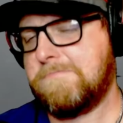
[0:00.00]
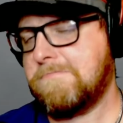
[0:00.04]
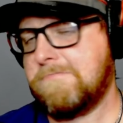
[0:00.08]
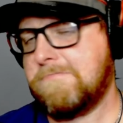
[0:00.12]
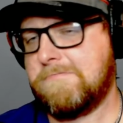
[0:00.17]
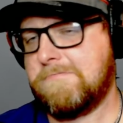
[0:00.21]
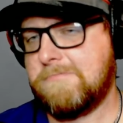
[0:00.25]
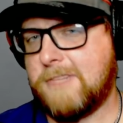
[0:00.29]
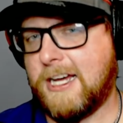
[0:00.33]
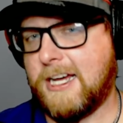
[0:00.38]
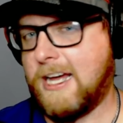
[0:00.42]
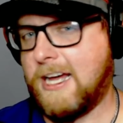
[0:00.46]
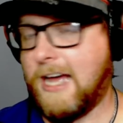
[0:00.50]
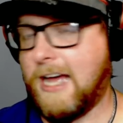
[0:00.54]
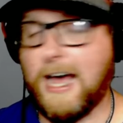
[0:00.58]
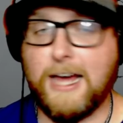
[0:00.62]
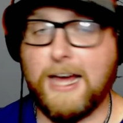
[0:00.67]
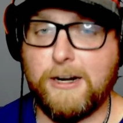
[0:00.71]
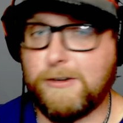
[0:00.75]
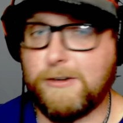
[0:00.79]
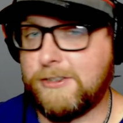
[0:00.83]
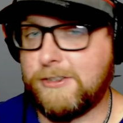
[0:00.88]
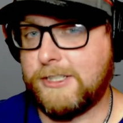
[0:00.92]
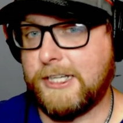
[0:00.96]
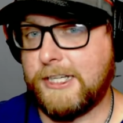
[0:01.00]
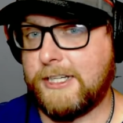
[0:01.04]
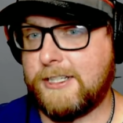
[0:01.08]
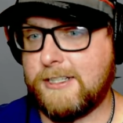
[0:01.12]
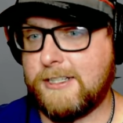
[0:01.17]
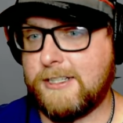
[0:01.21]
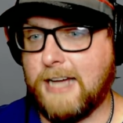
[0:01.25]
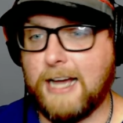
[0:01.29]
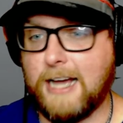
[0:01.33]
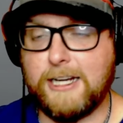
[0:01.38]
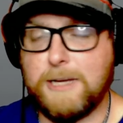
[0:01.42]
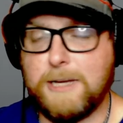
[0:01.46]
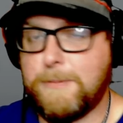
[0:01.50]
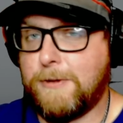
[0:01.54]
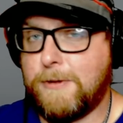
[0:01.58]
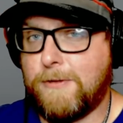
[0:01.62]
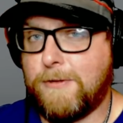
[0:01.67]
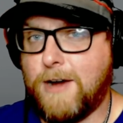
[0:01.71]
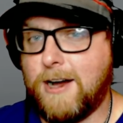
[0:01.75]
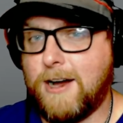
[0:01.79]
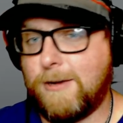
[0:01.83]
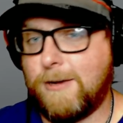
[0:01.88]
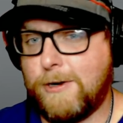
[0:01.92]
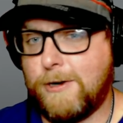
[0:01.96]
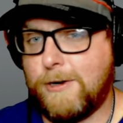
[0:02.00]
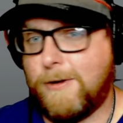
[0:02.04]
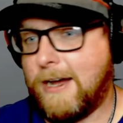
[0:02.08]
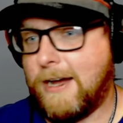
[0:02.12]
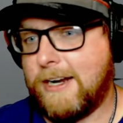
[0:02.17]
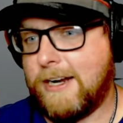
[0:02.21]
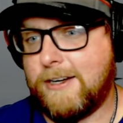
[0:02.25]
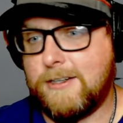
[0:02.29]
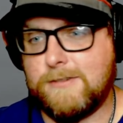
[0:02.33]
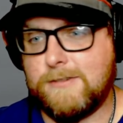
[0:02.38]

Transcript: But all I, that I downforce maximizes cornering